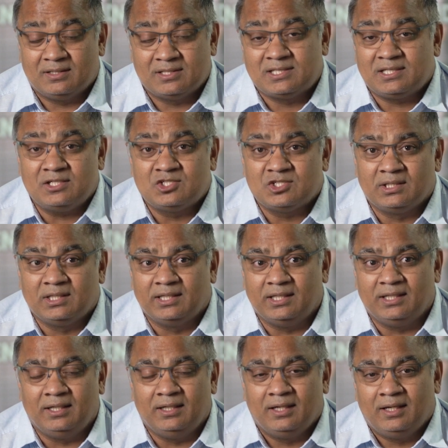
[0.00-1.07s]

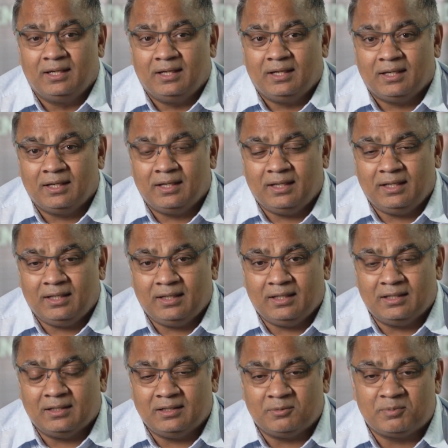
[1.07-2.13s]
Essentially,
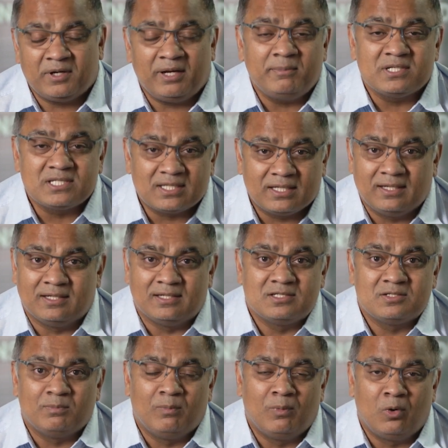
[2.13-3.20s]
the premise
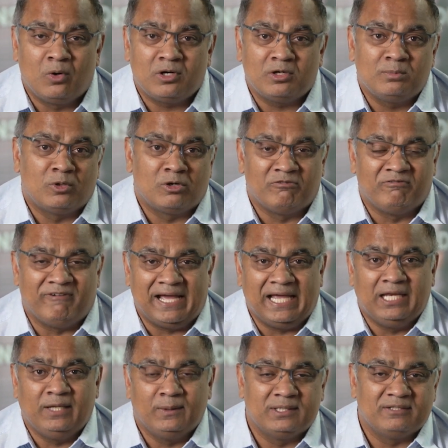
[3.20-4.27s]
is more and more
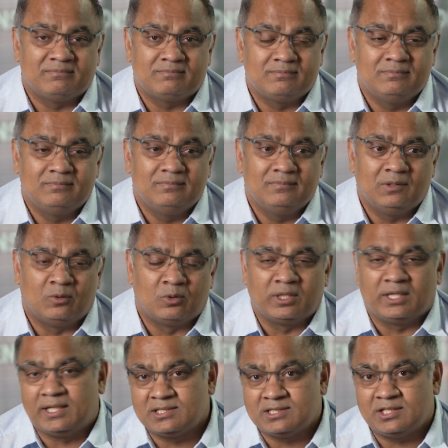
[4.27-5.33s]
value that
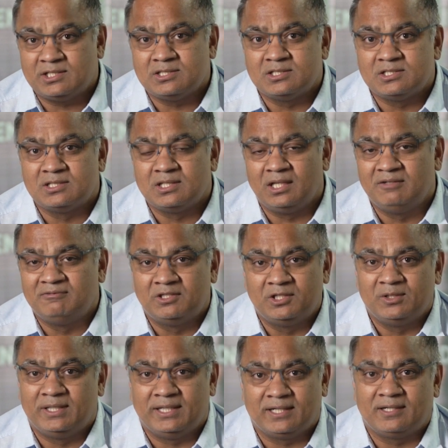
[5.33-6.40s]
organizations deliver
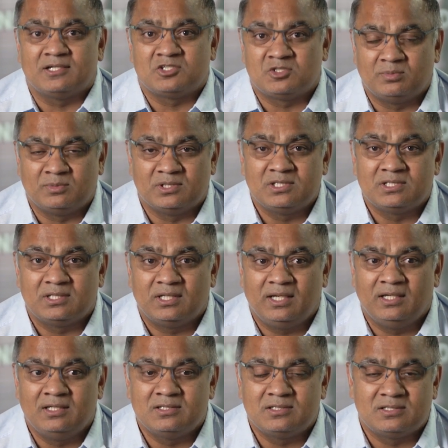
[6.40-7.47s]
to their customers
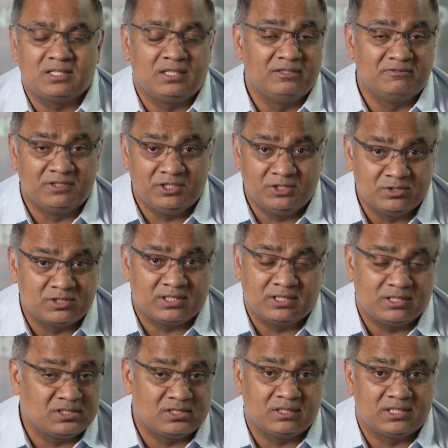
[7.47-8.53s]
is delivered using
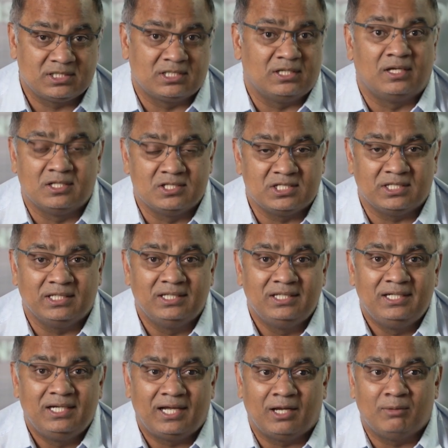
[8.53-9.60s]
digital technology.
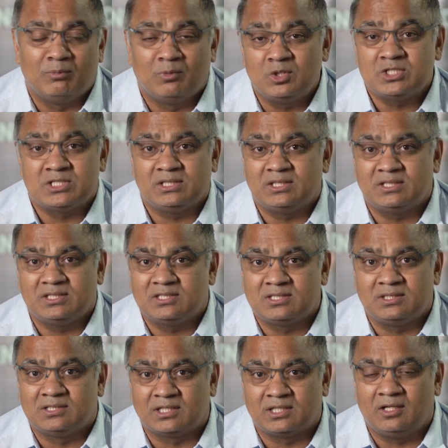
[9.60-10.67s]
And most of the
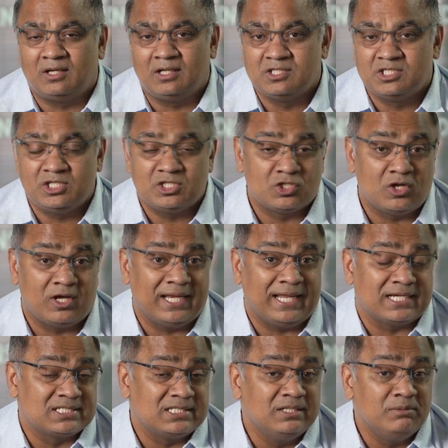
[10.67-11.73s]
digital technology is not
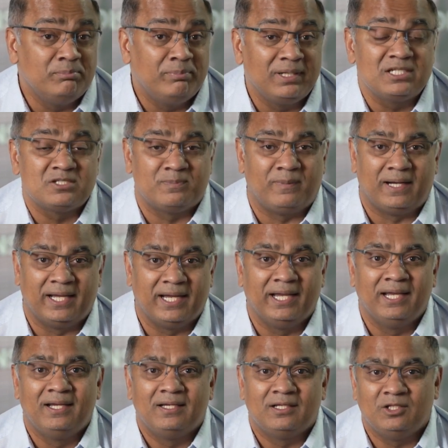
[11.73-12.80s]
actually built by
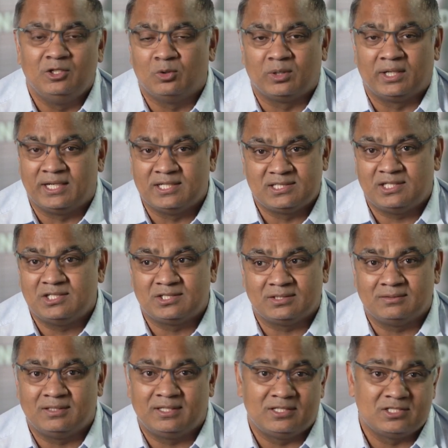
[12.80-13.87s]
the organization.
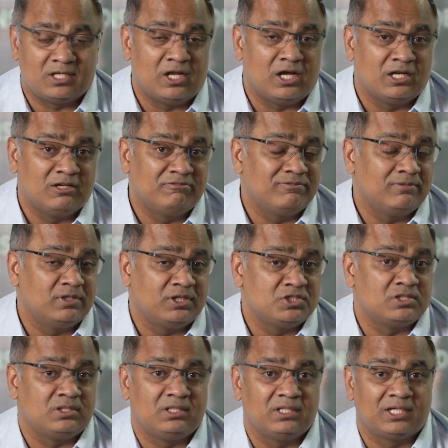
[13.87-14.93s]
There is a lot of
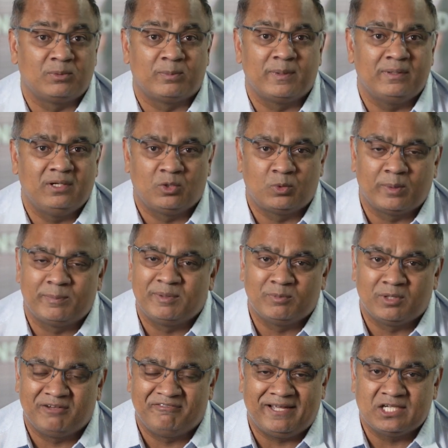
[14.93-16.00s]
original equipment
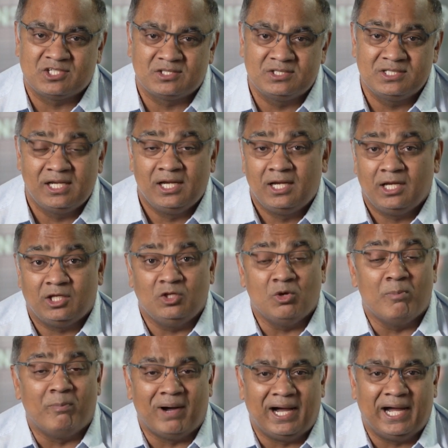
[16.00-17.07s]
manufacturers. You
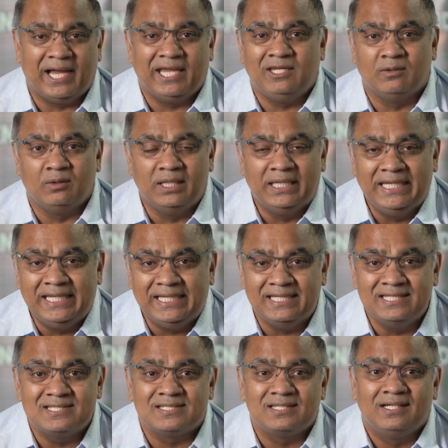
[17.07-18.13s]
buy, you
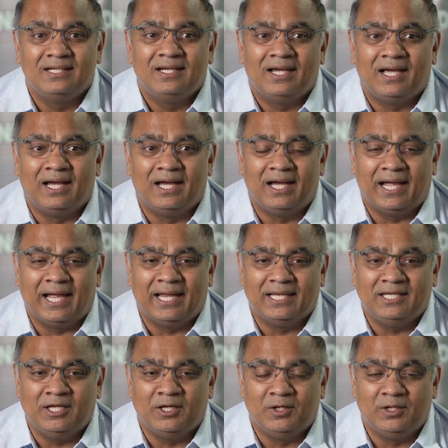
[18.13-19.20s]
lease,
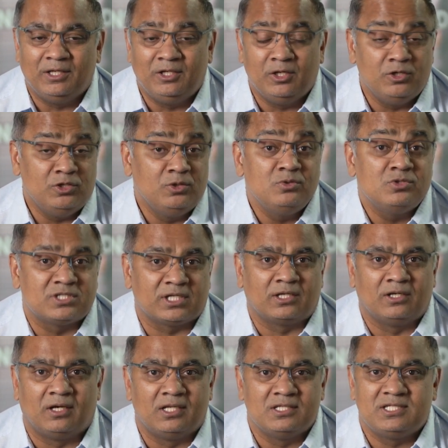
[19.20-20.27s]
and you use
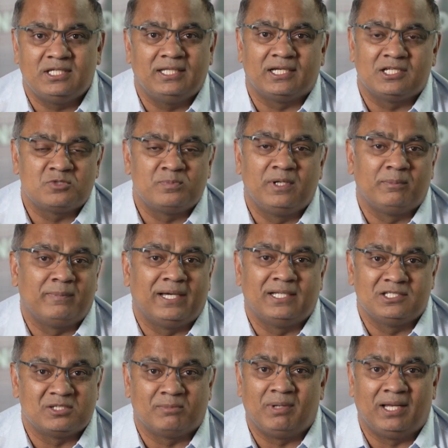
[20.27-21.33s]
technology that is built by
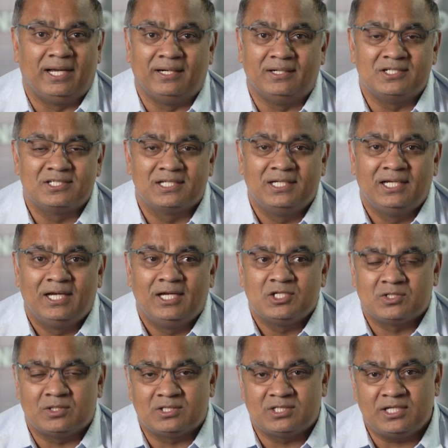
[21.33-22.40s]
the suppliers.
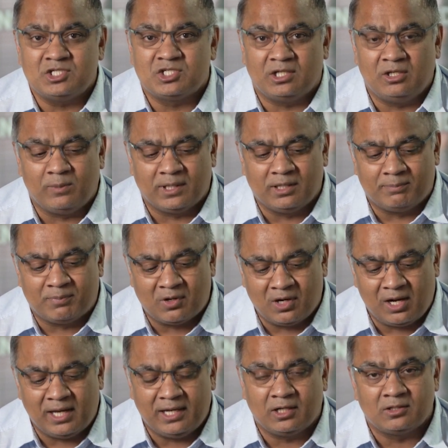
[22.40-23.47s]
So essentially, when the
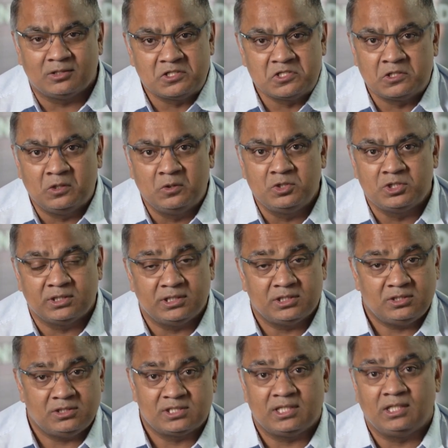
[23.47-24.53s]
product or the solution
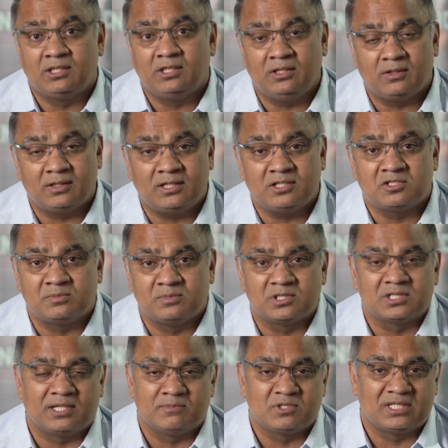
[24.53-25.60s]
that you sell to your
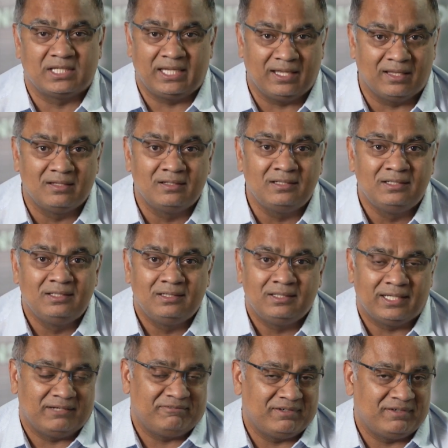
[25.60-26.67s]
customers comes together,
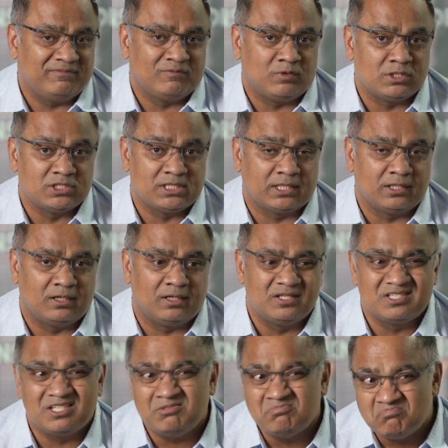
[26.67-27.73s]
and if it involves
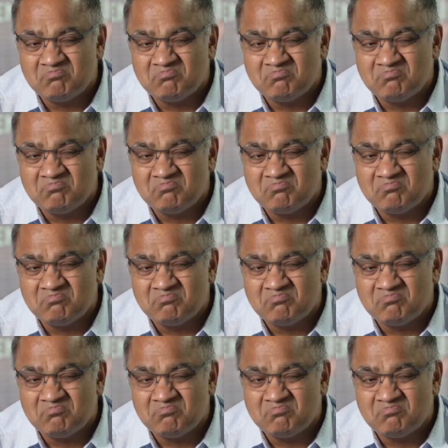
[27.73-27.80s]
technology,